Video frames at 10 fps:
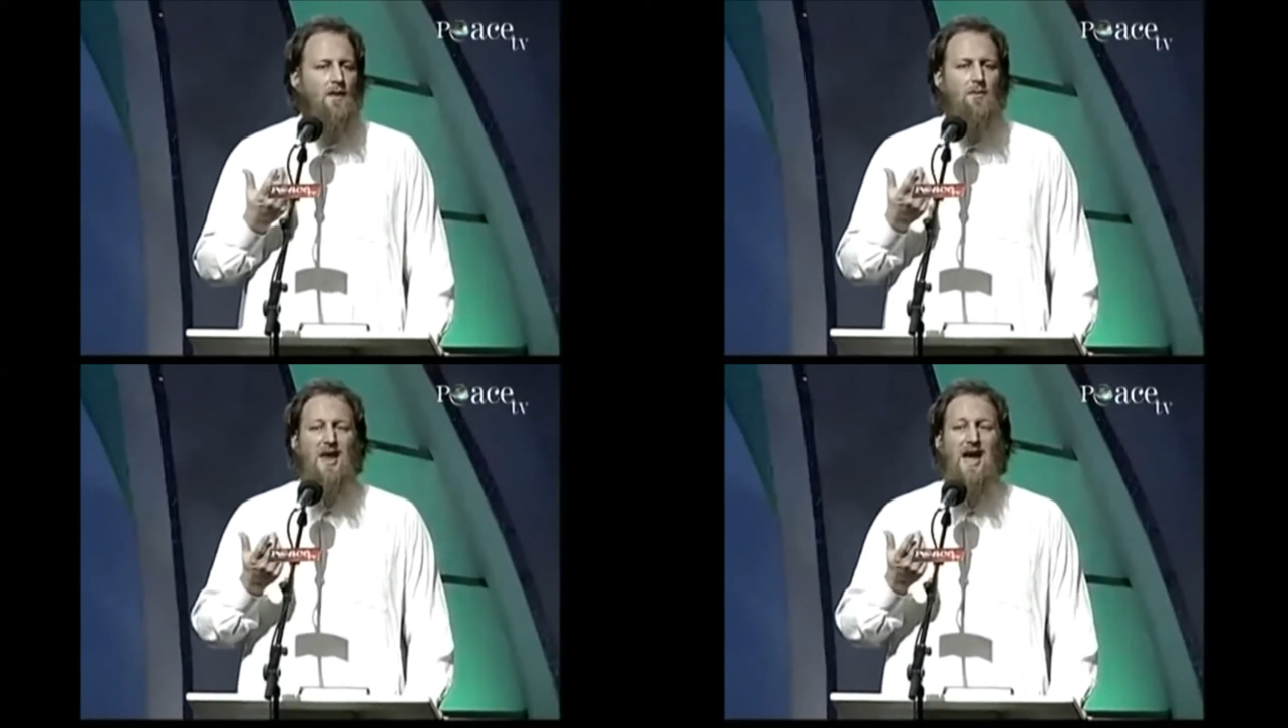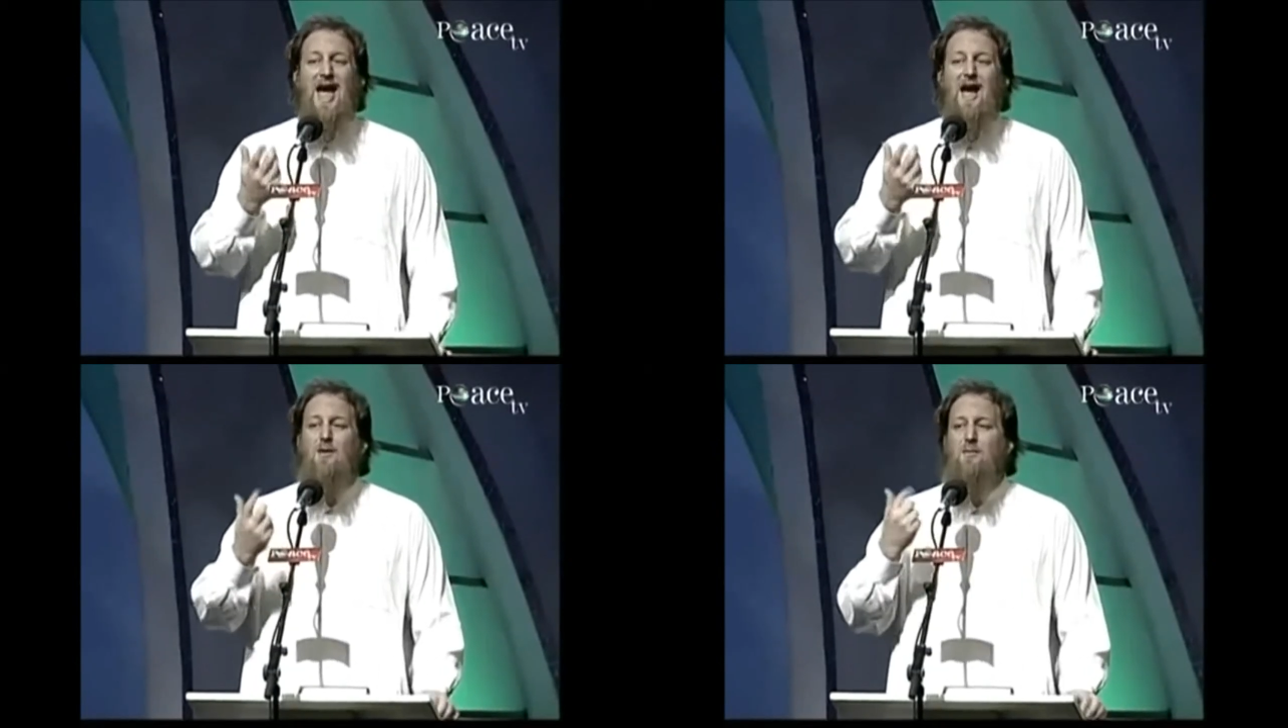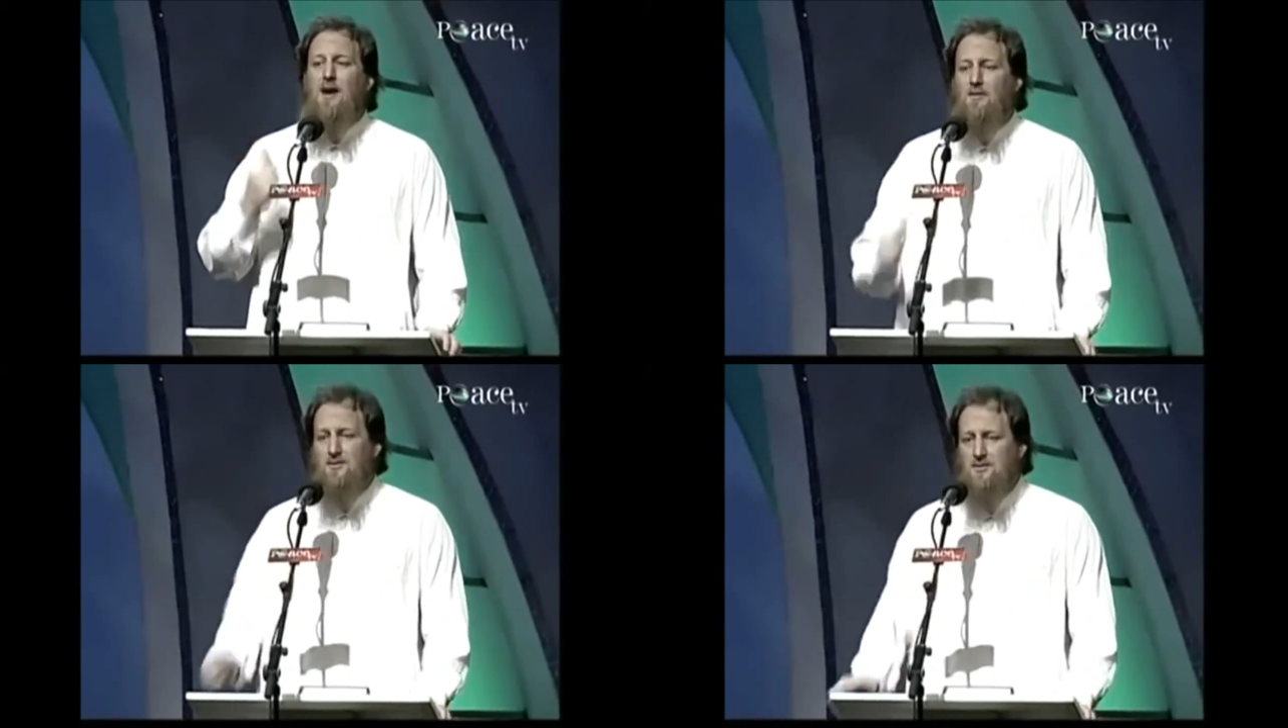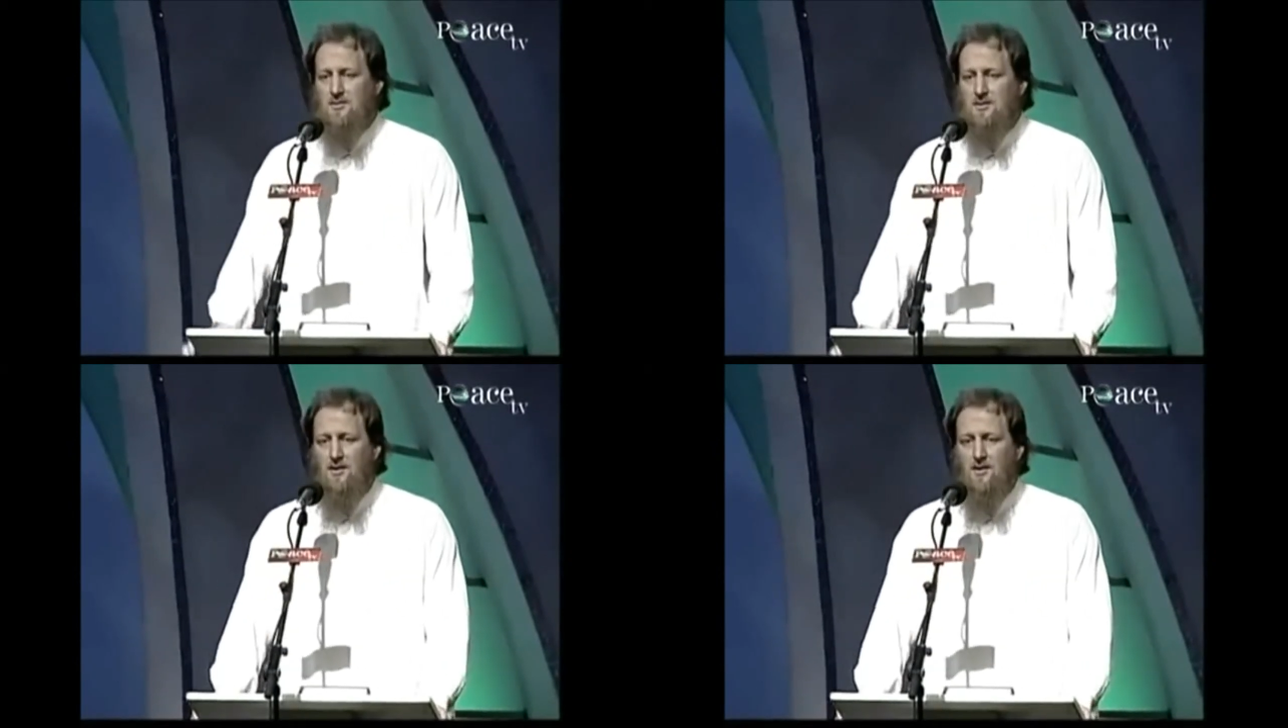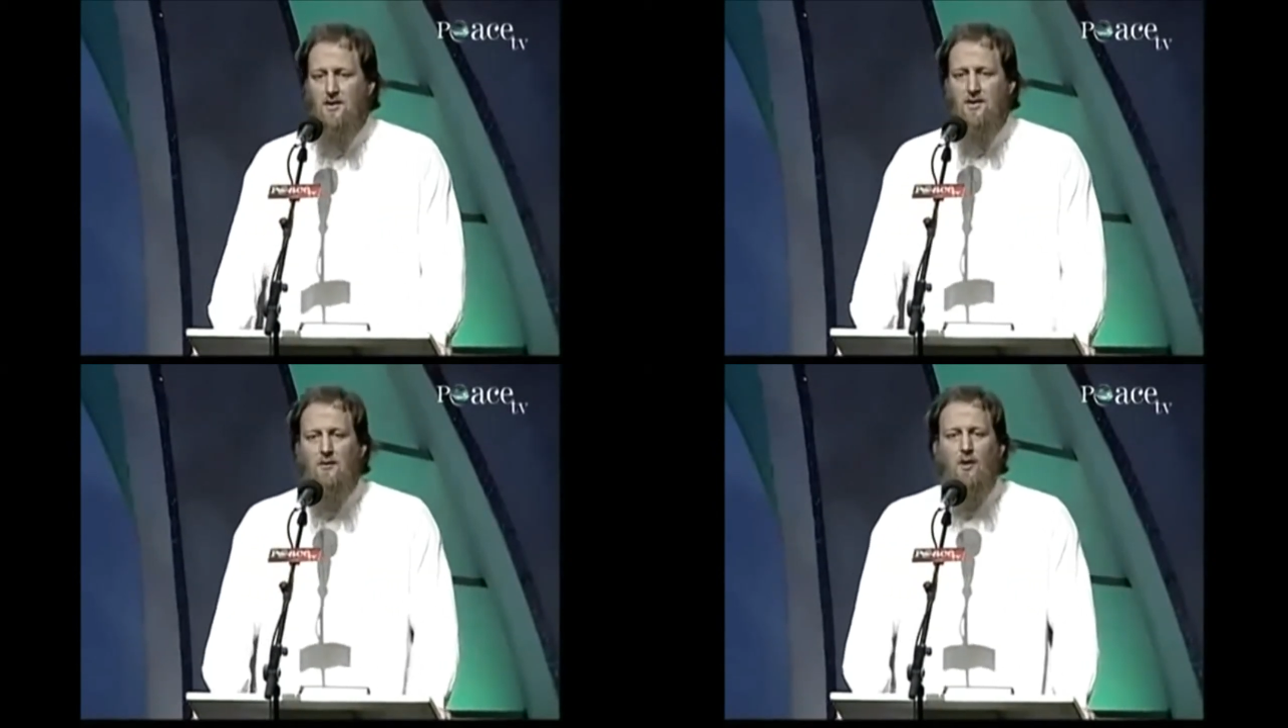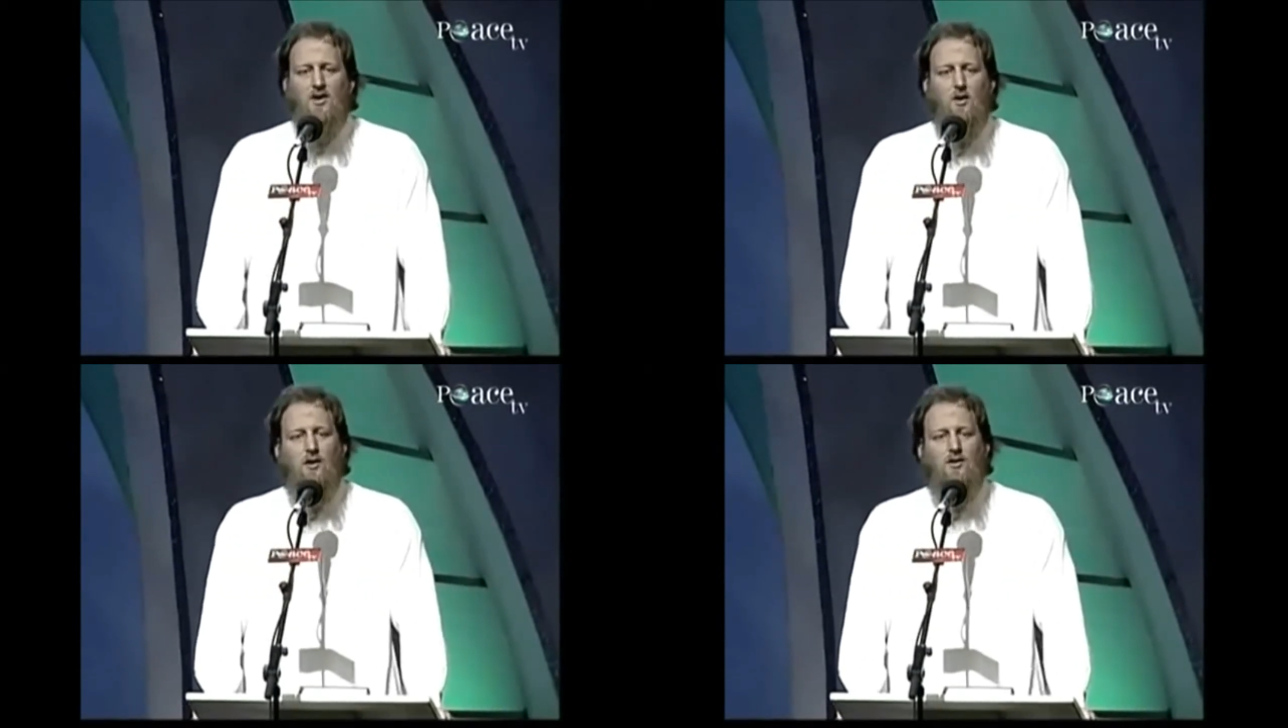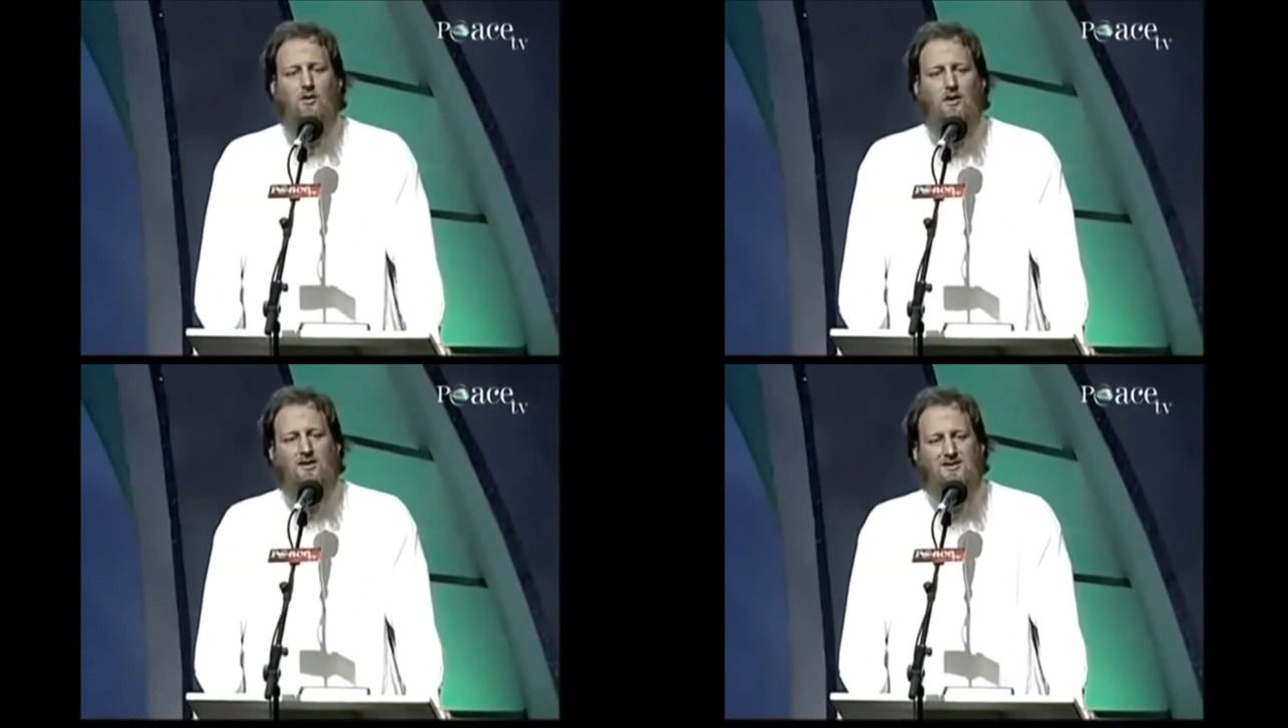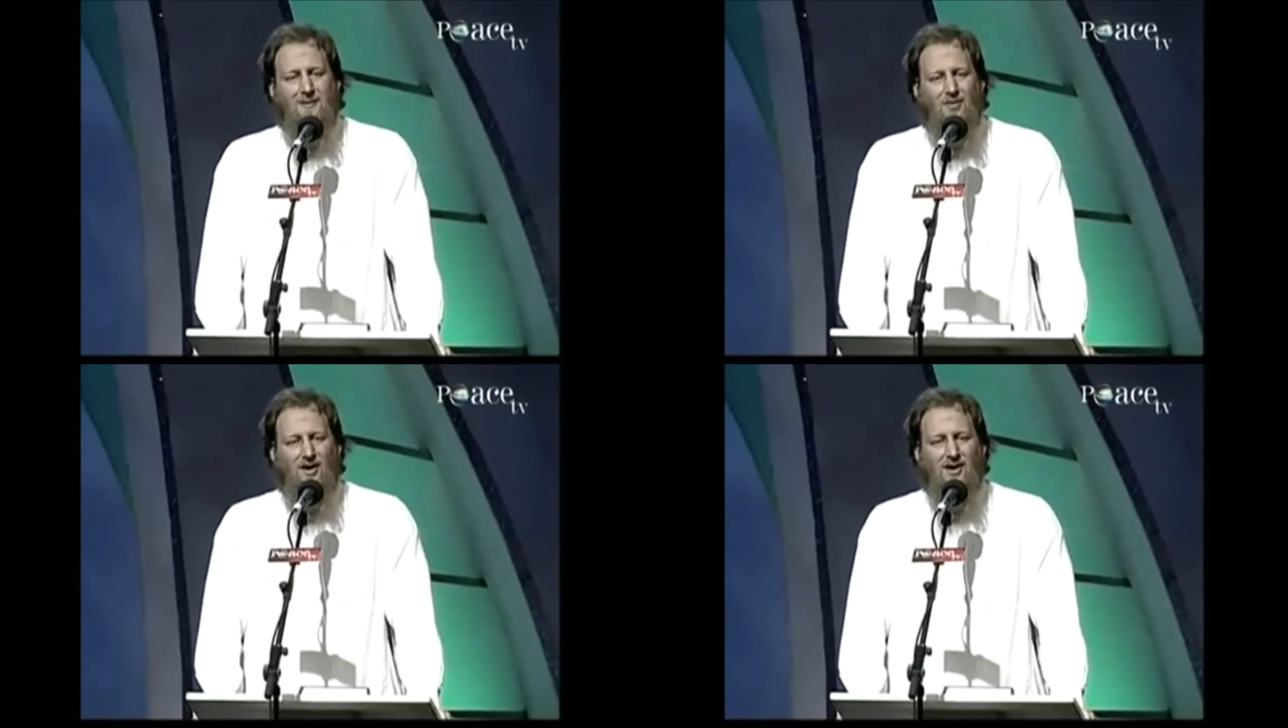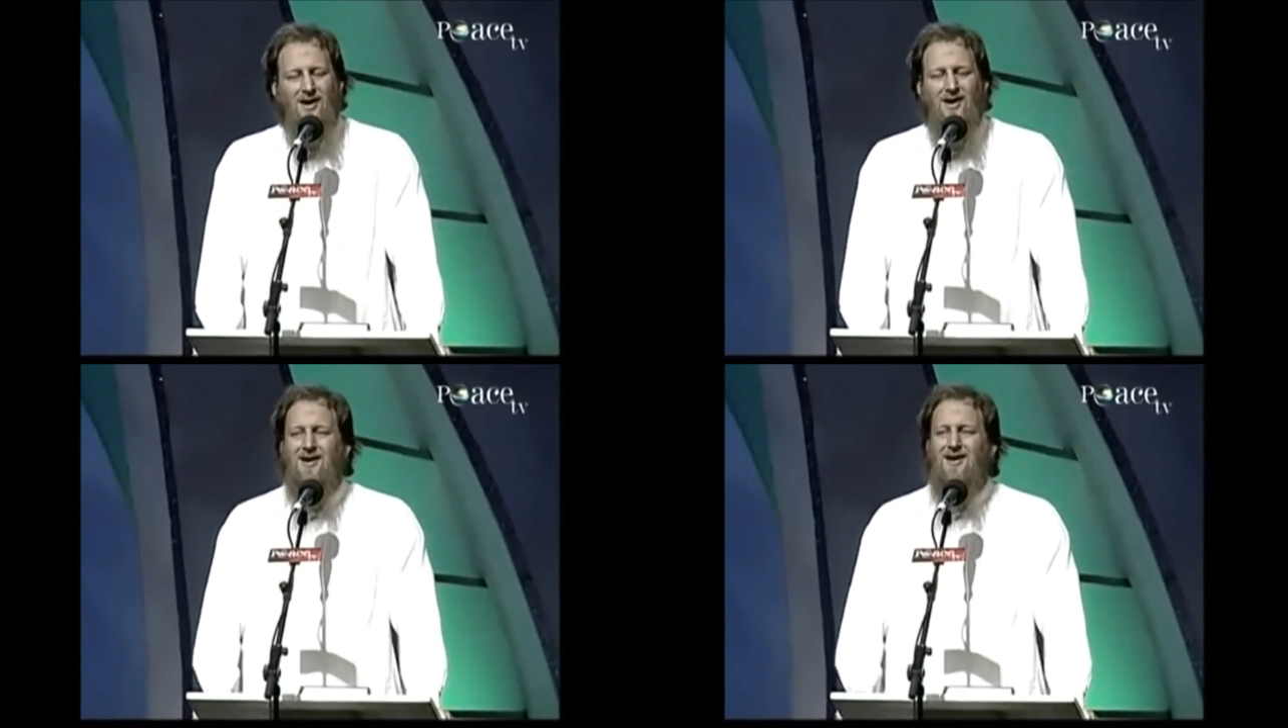But how about when you are doing something